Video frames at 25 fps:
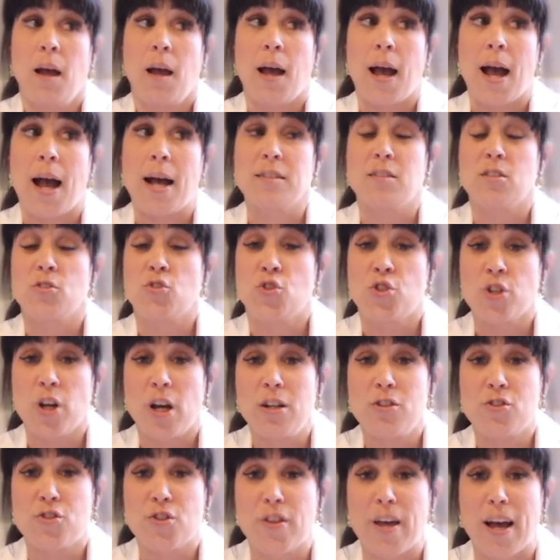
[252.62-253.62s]
as a
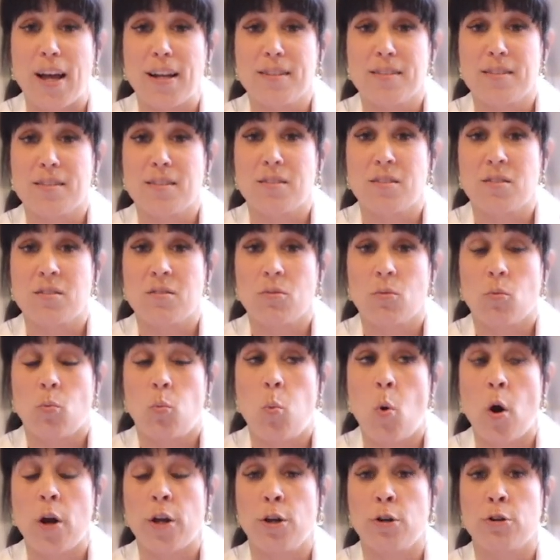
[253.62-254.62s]
judge, that's
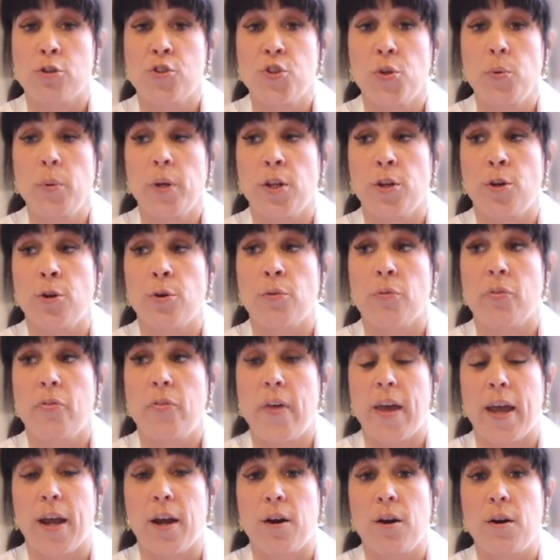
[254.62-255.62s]
what you're doing. You're
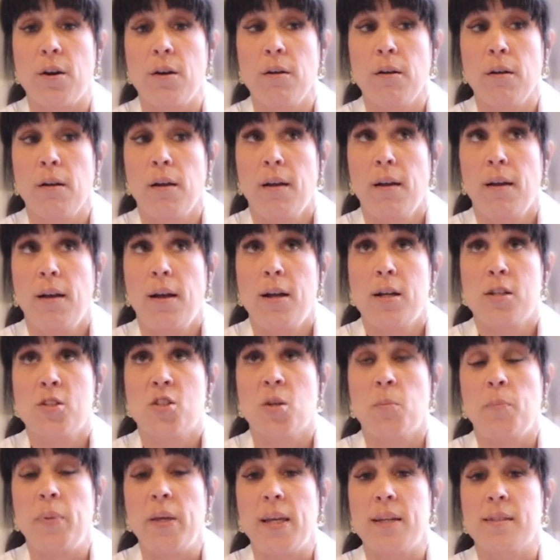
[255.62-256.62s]
there
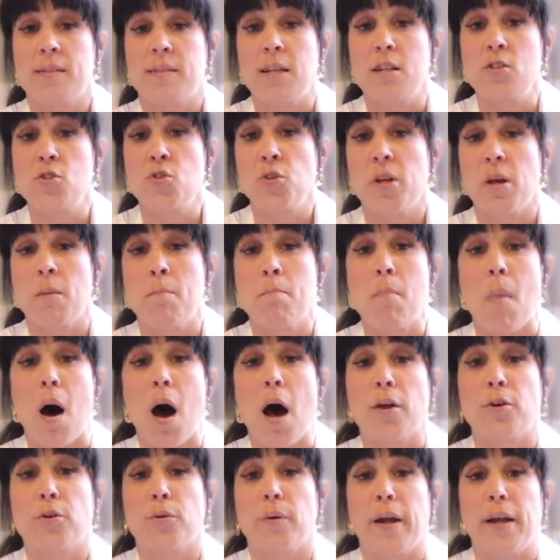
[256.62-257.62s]
to be essentially a
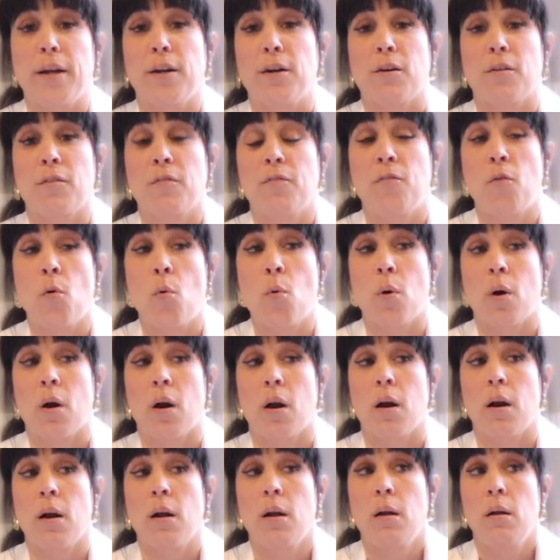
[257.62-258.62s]
moderator
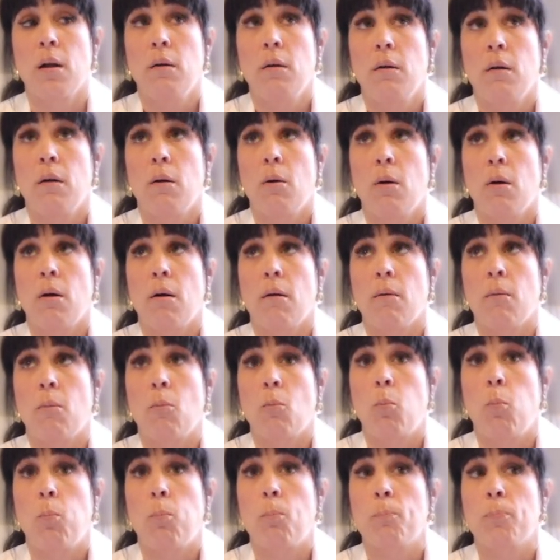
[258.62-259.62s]
for
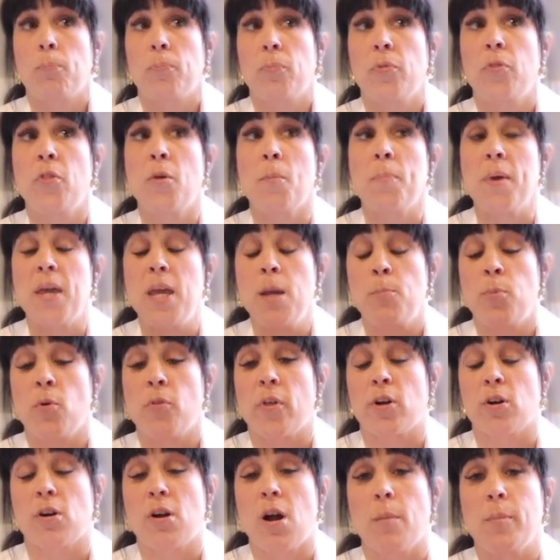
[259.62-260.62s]
the people
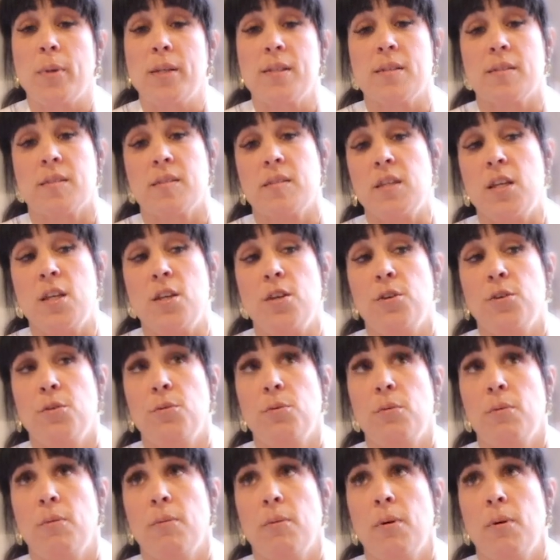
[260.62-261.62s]
that are coming to see you,